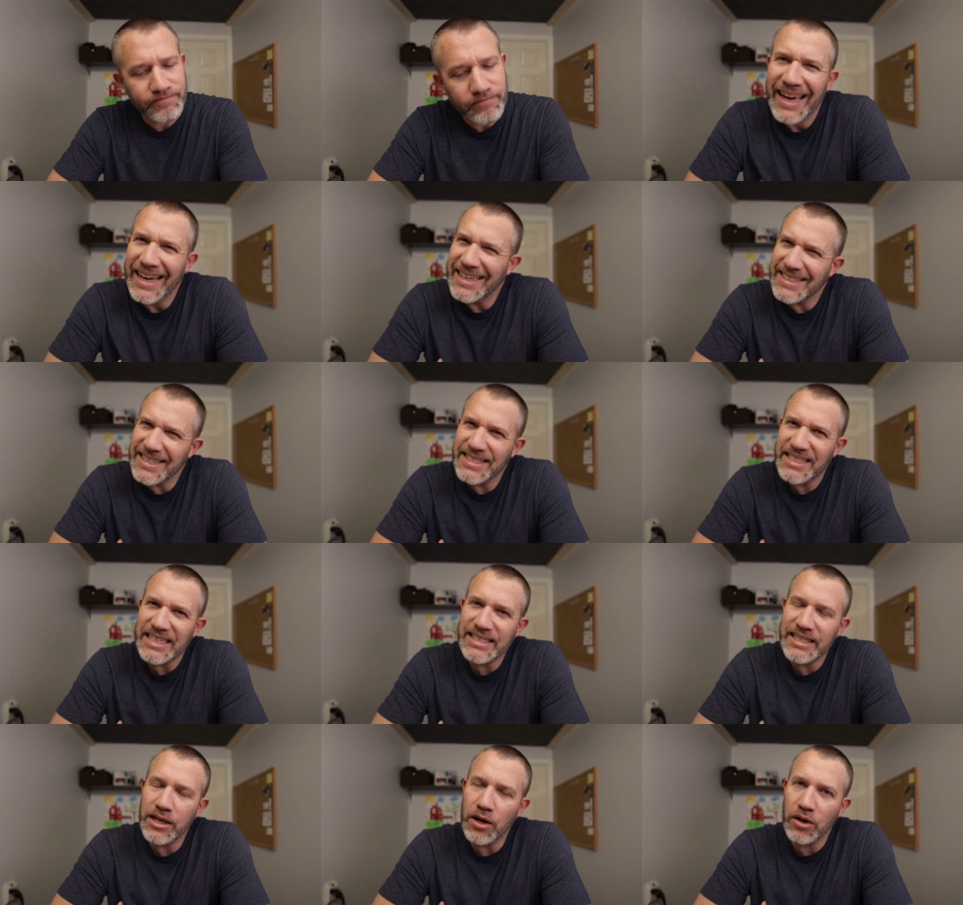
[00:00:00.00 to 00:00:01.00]
It is a
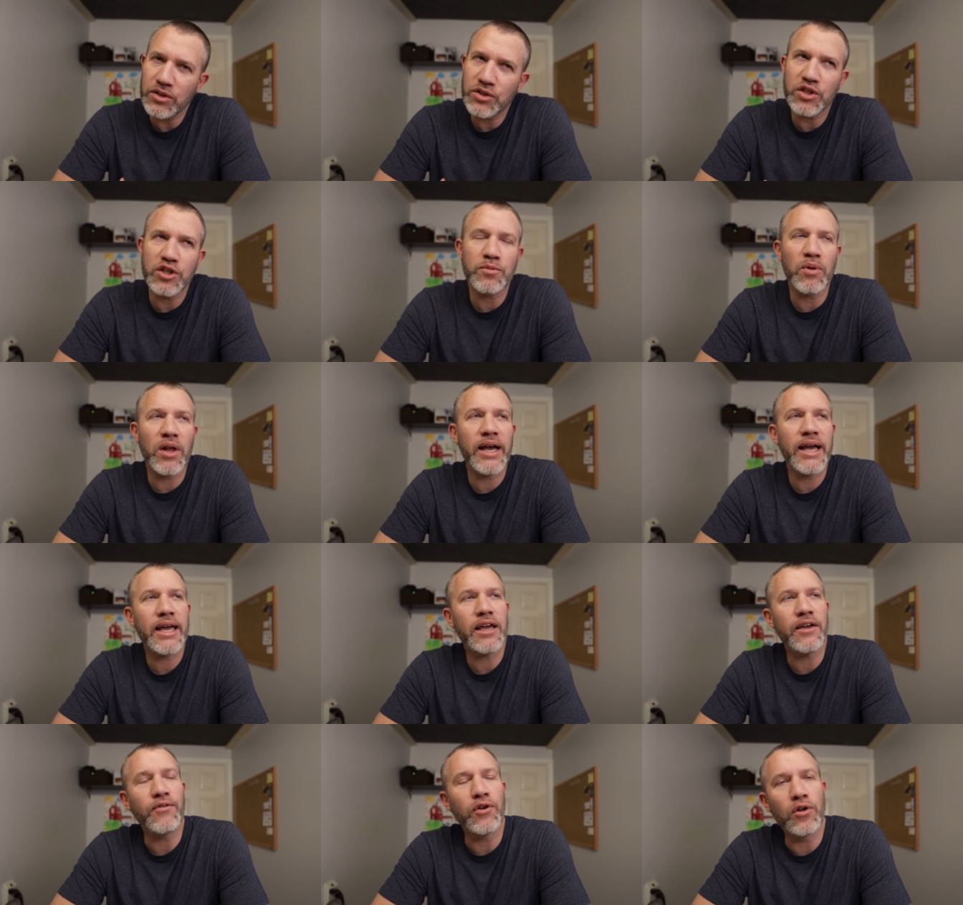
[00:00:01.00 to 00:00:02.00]
60 hertz
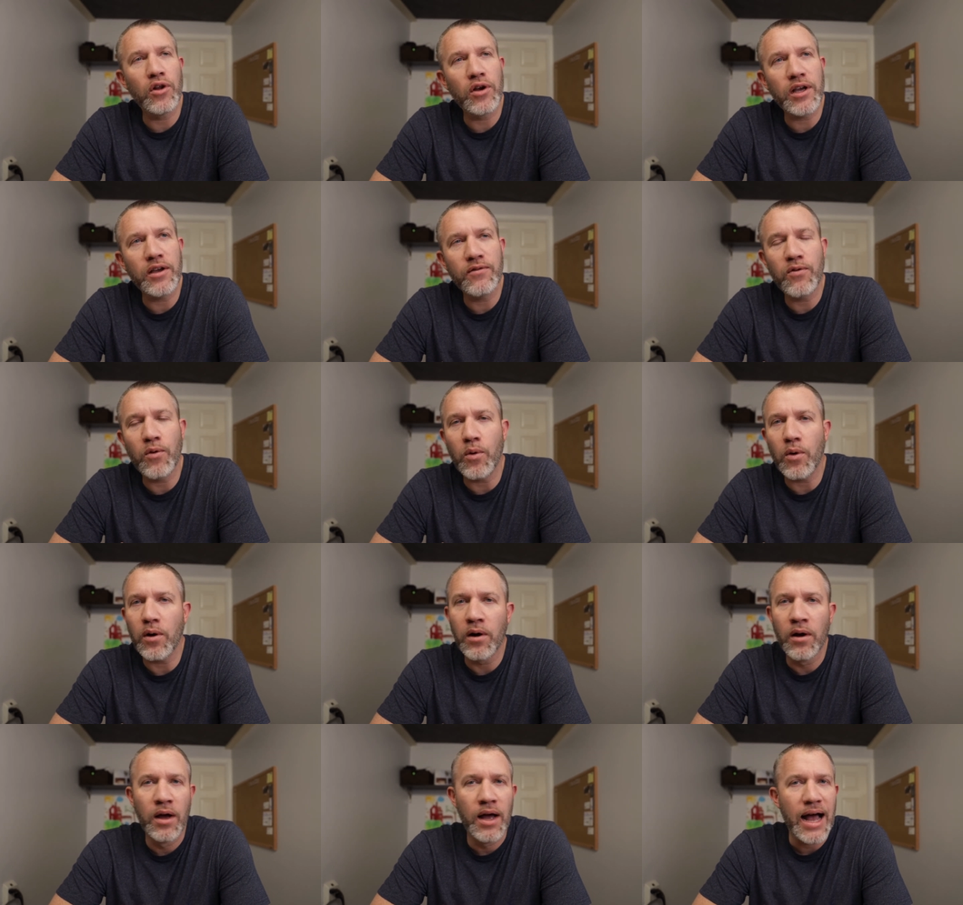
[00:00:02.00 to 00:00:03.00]
display. If you're looking
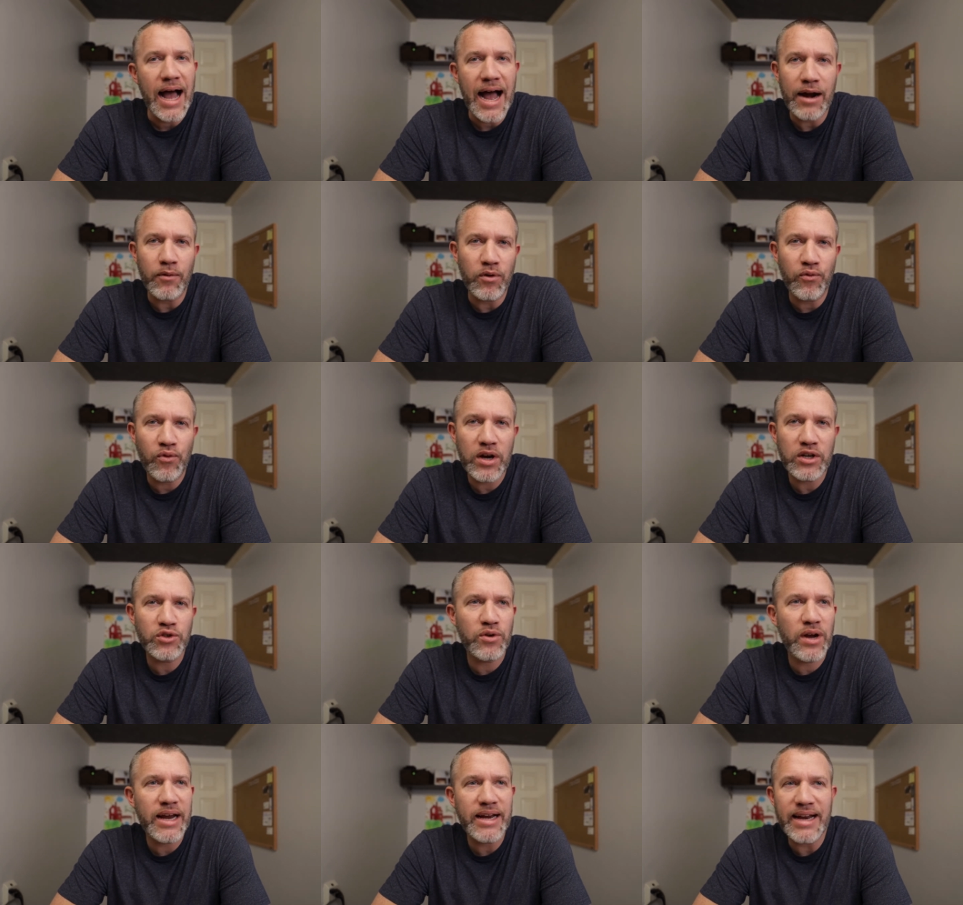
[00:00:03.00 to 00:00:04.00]
for high refresh
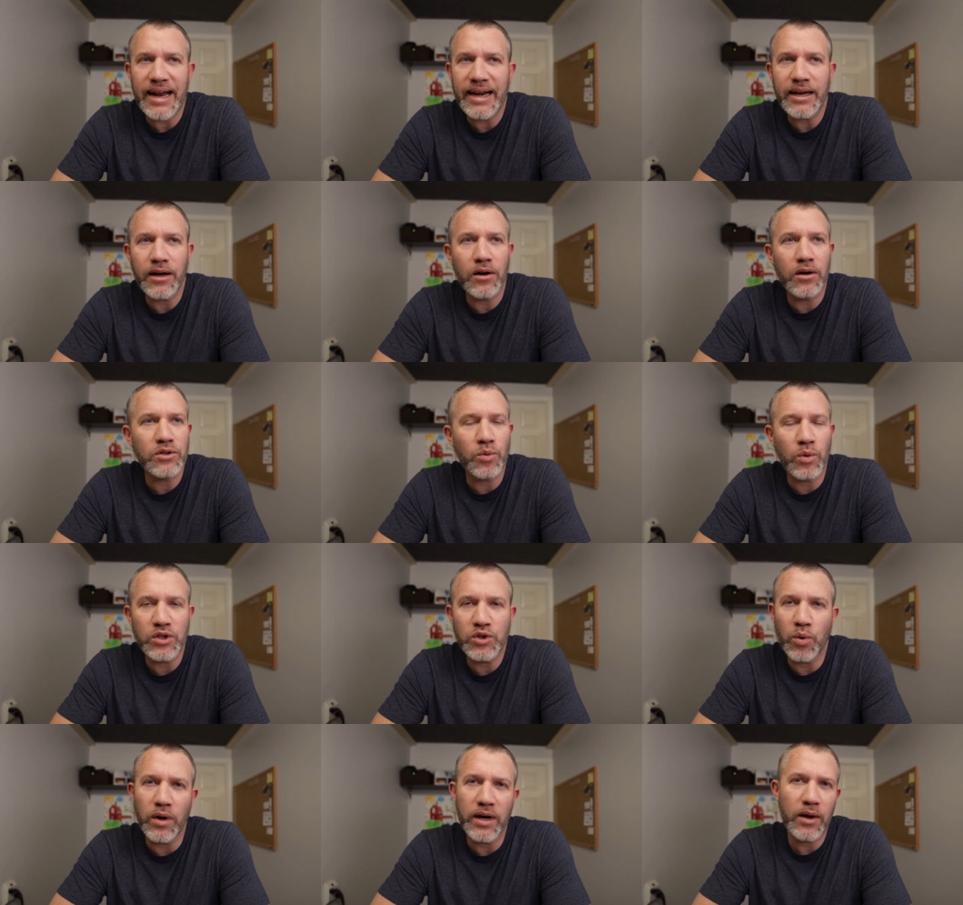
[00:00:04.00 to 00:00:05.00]
rate, 90 hertz,
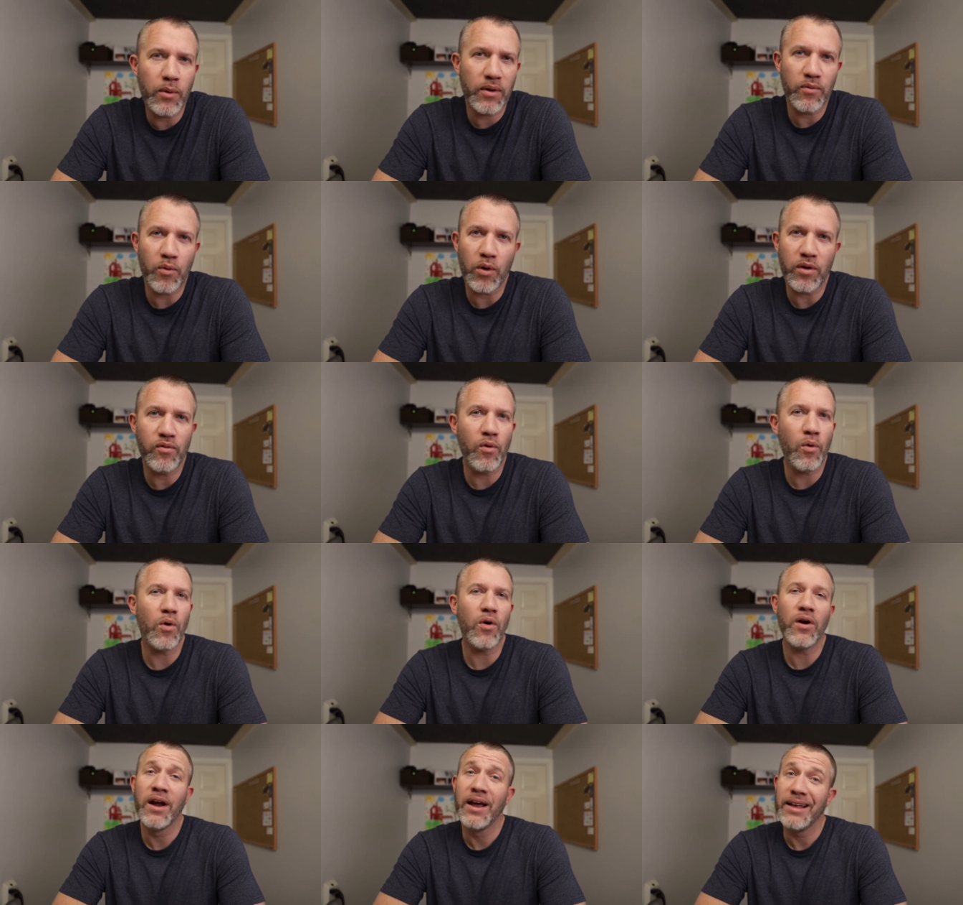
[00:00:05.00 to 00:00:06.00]
120,
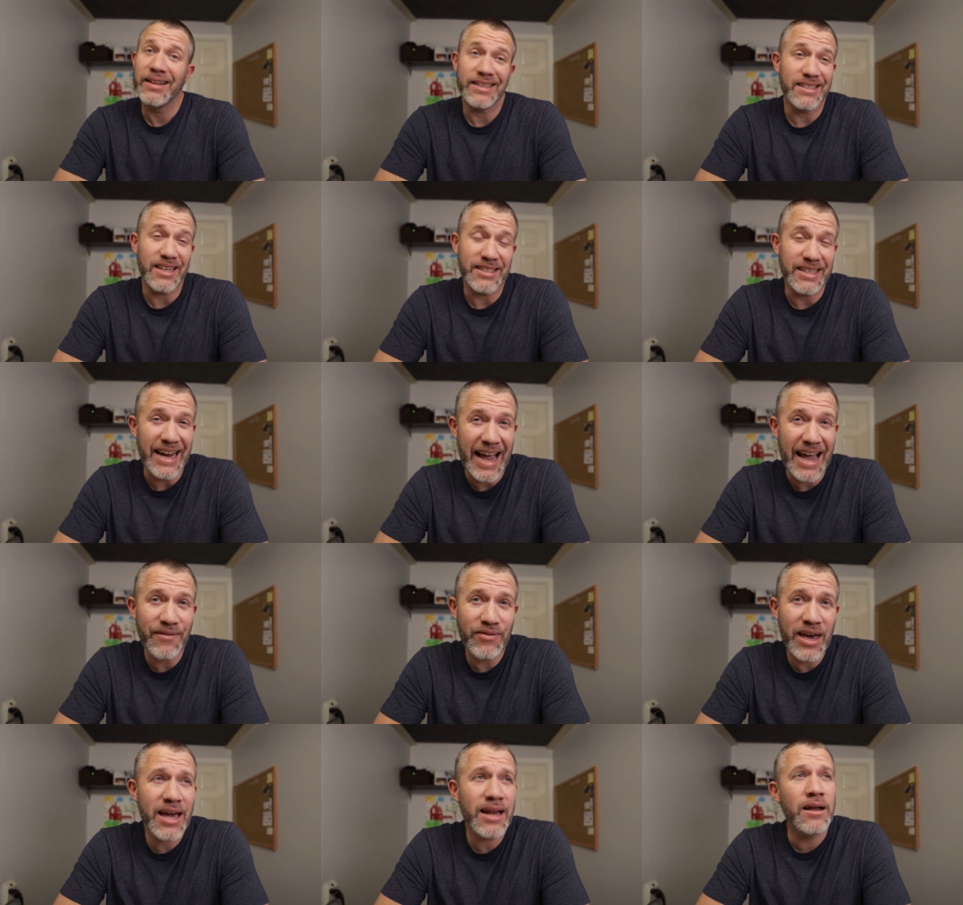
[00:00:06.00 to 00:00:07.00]
144, this doesn't
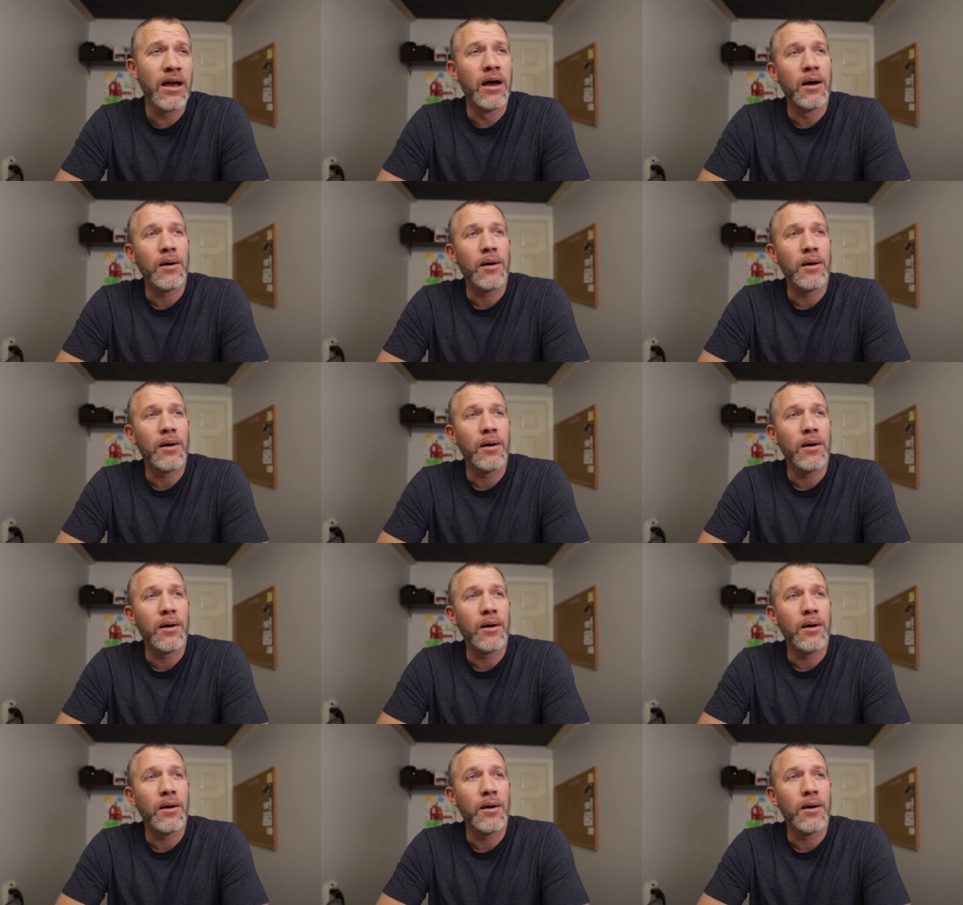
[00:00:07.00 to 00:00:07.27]
have that.